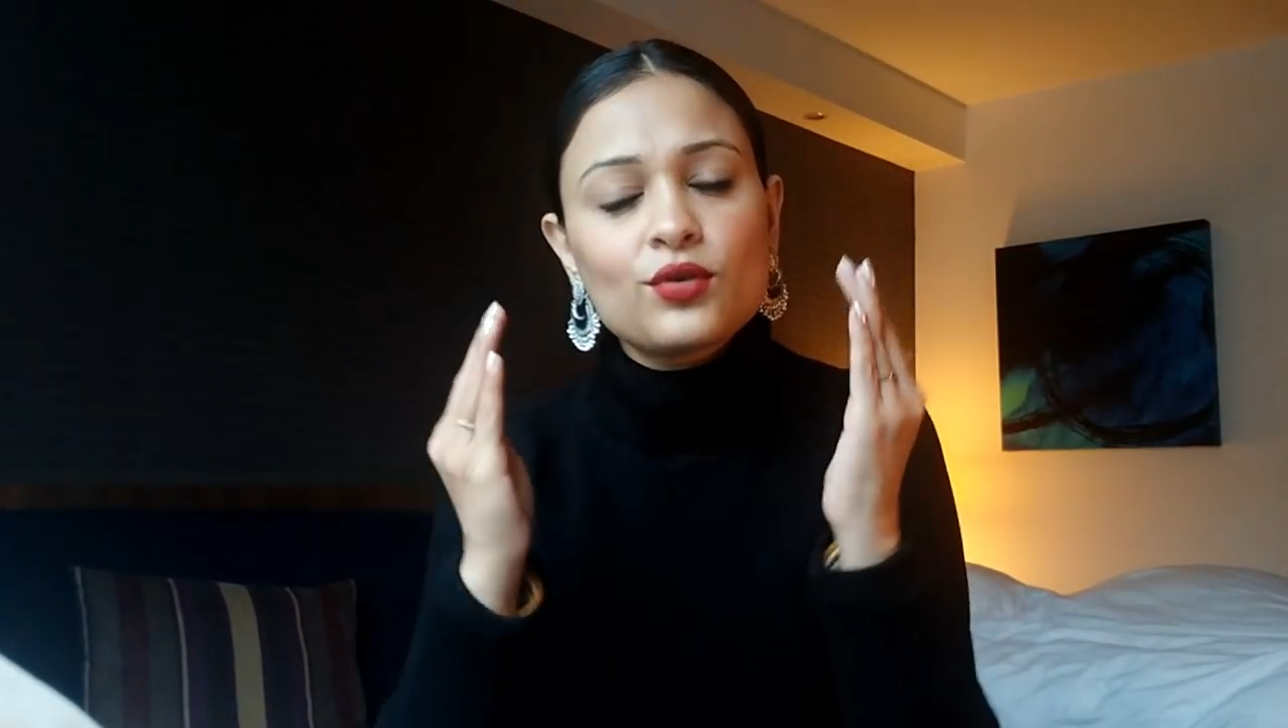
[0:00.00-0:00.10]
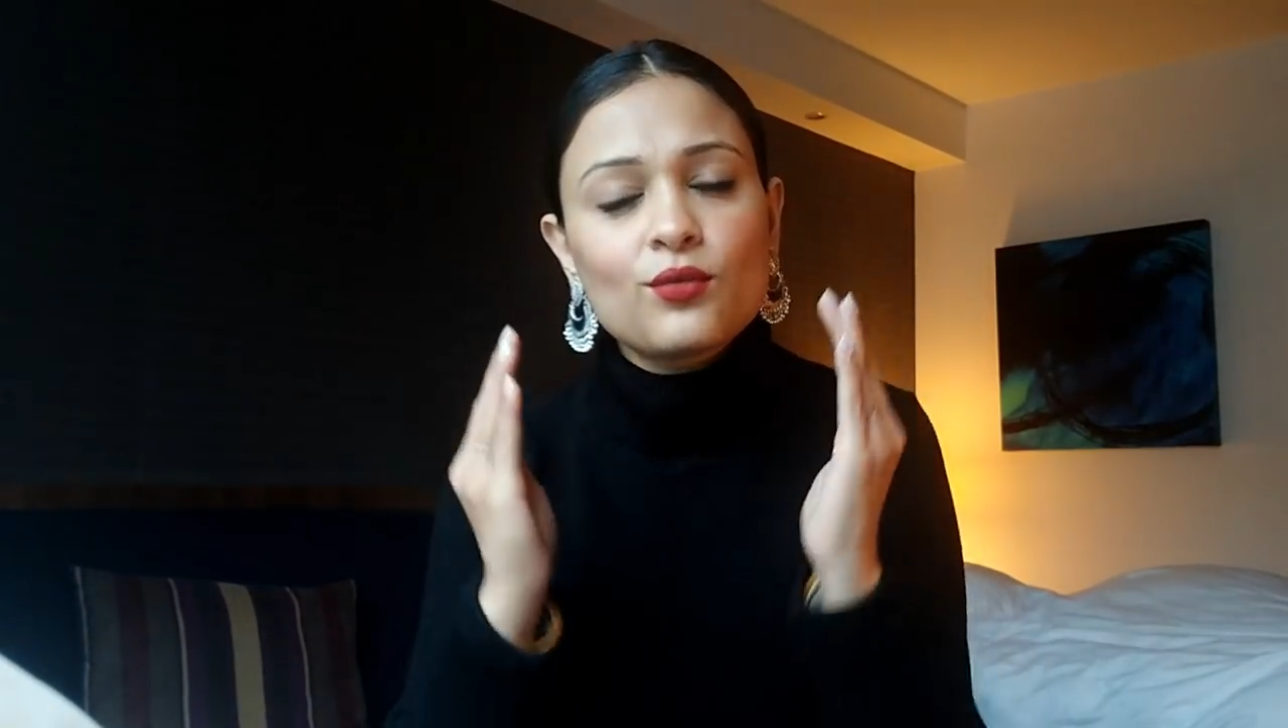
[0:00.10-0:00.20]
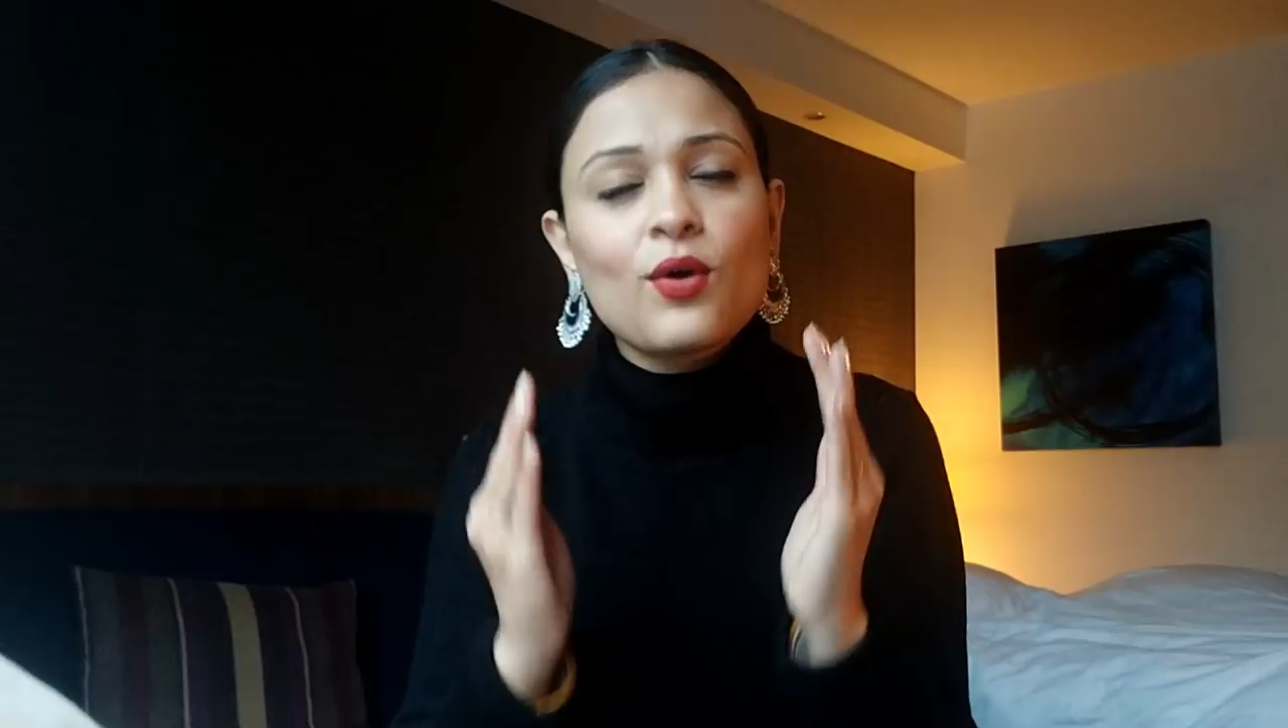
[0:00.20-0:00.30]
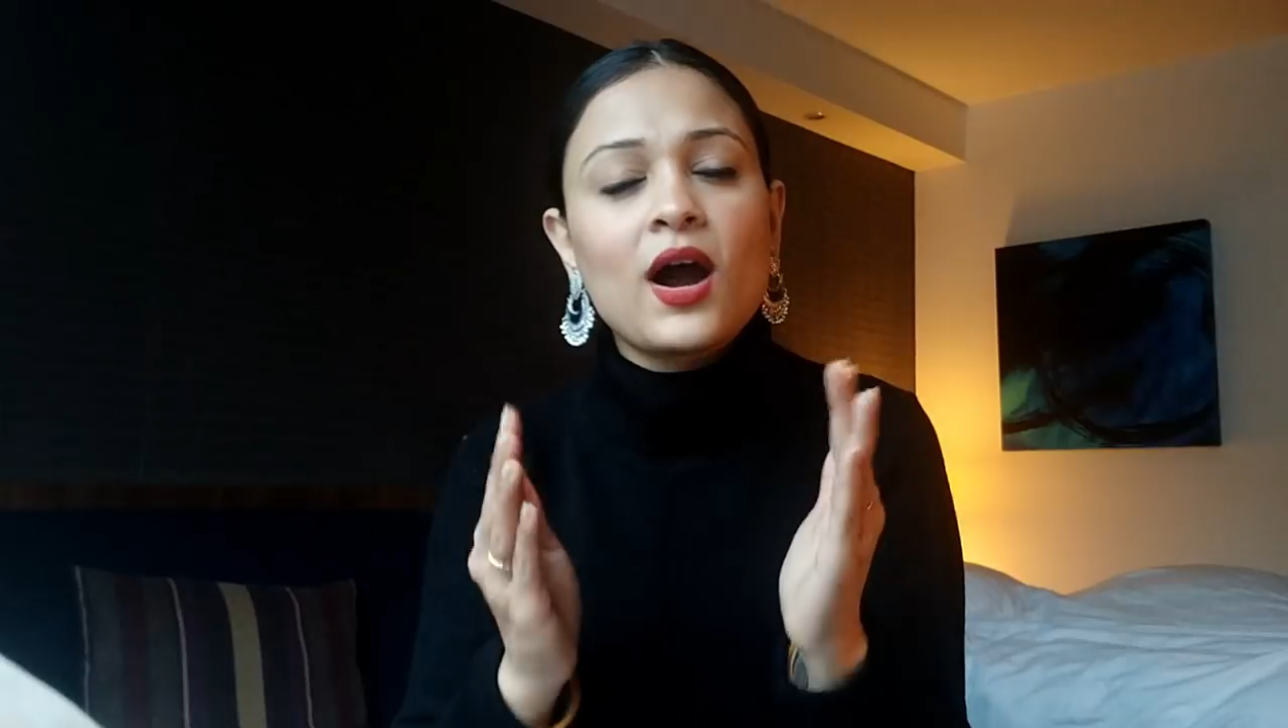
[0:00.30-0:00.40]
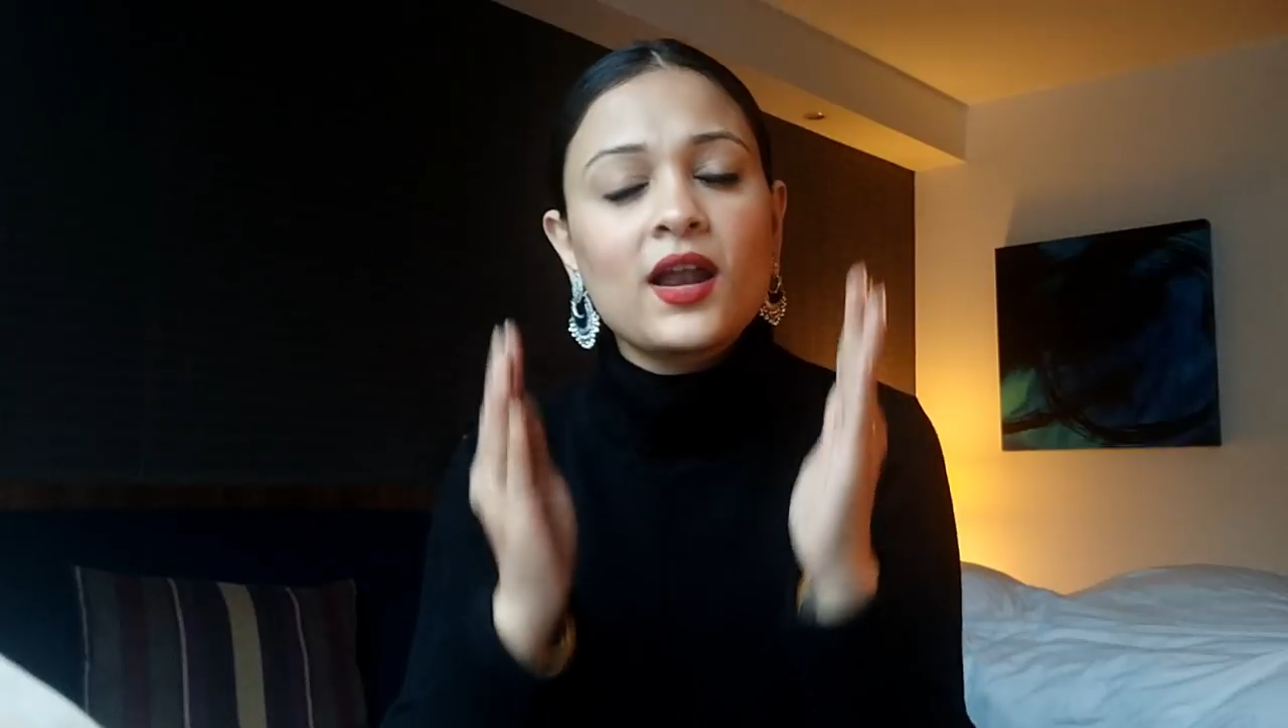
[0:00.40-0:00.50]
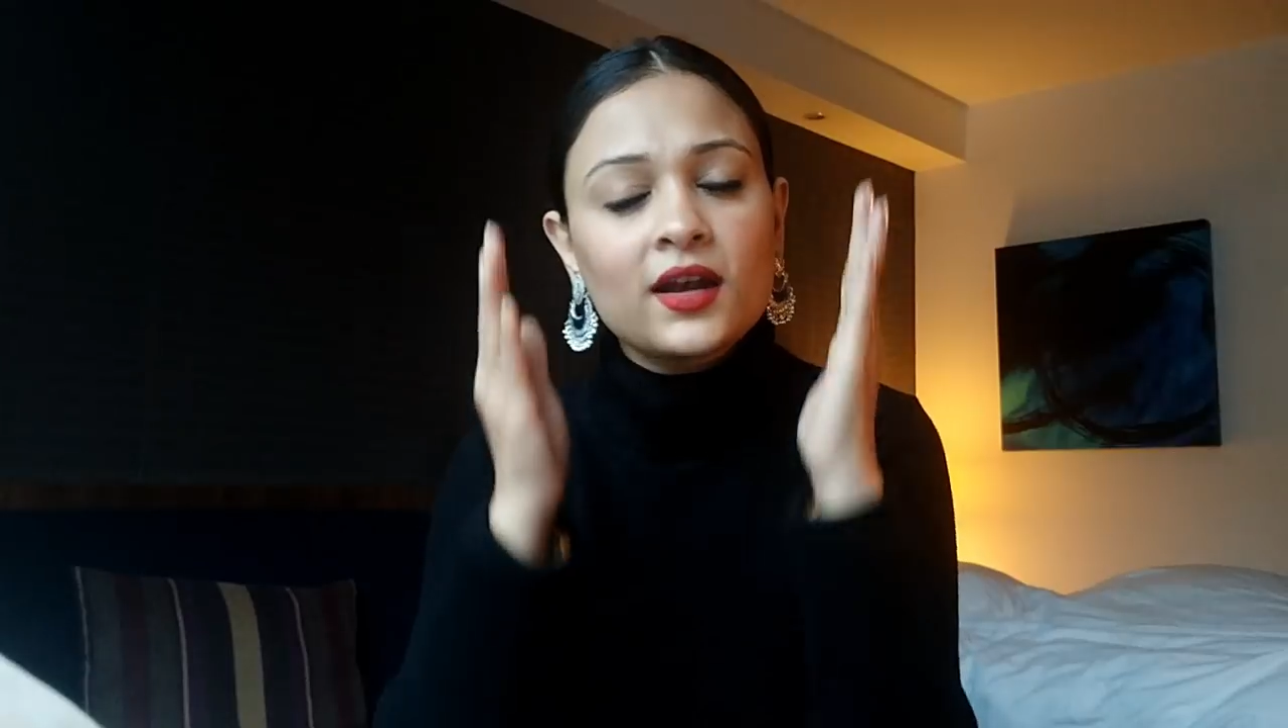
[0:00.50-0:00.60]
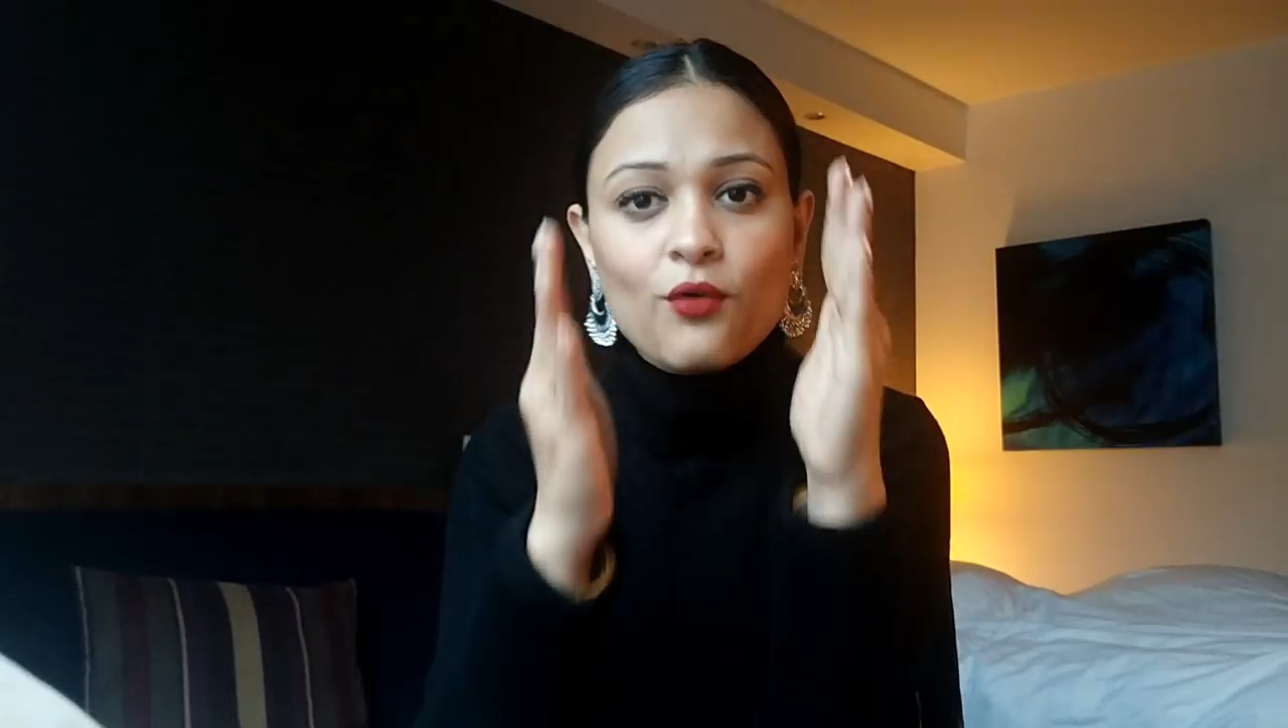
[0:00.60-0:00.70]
you are